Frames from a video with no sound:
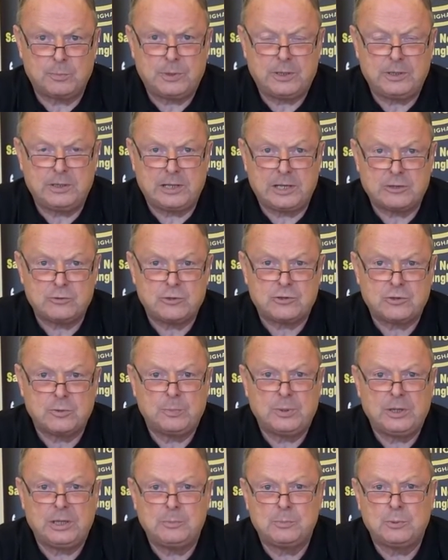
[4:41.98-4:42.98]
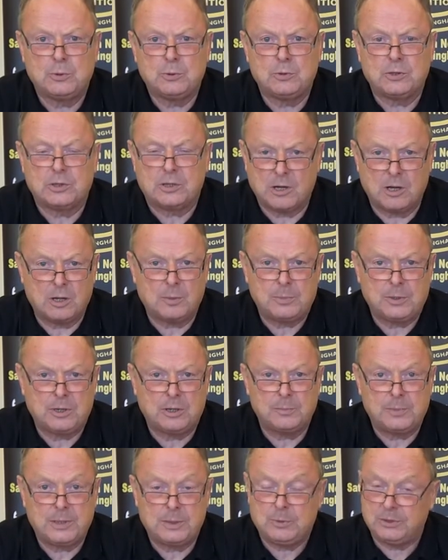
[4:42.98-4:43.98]
electrician people, the car
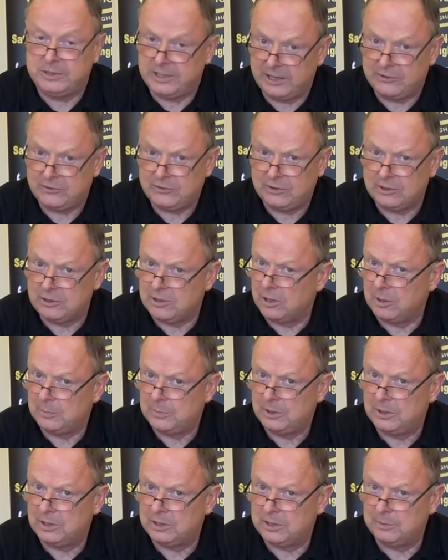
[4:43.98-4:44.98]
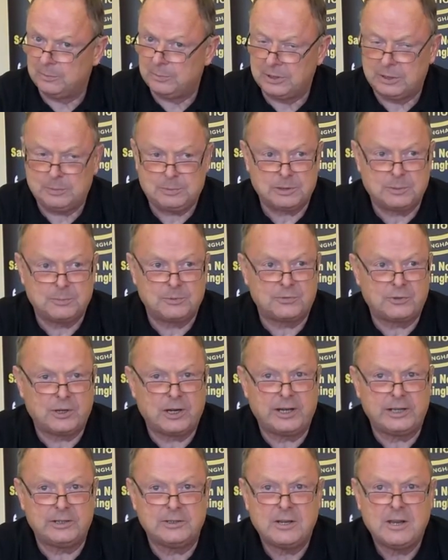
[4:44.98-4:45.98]
park people, yes, the car parking people, I'm
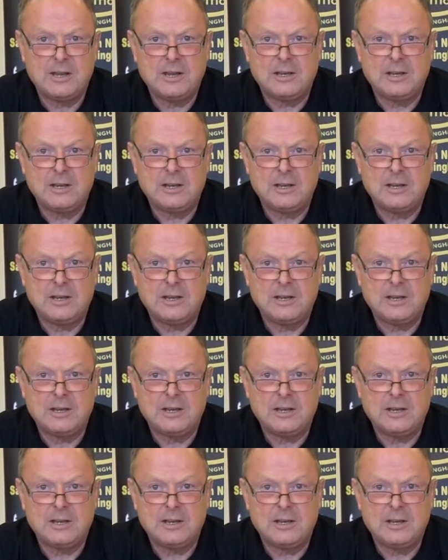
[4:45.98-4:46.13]
afraid,